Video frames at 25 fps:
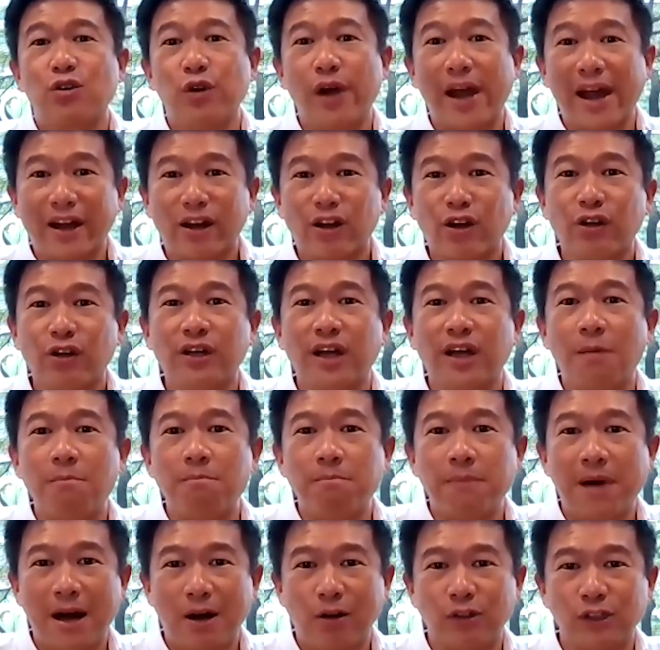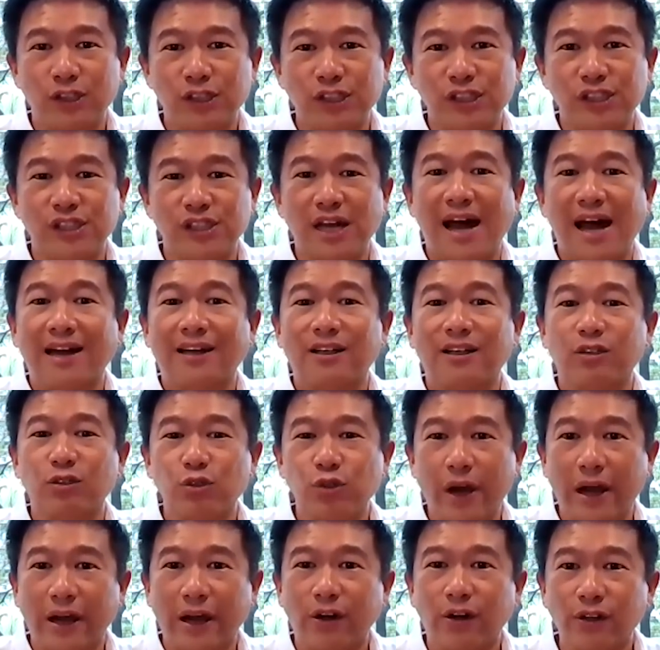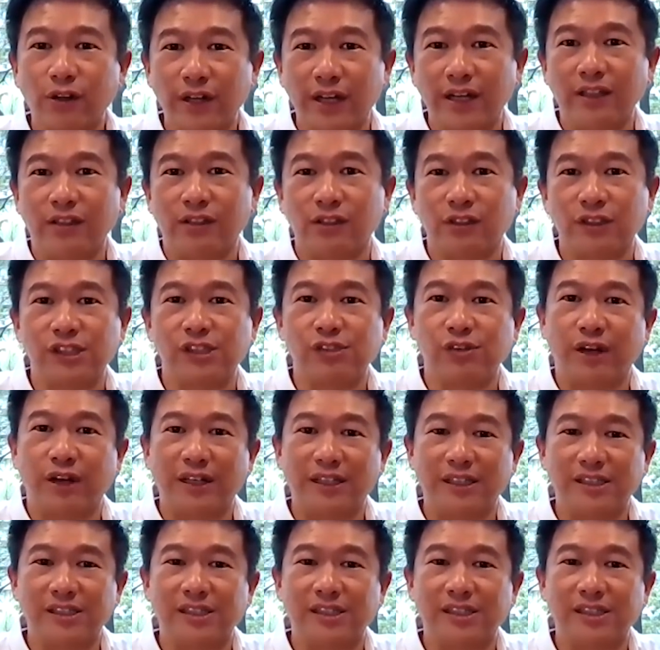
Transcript: record amounts at record interest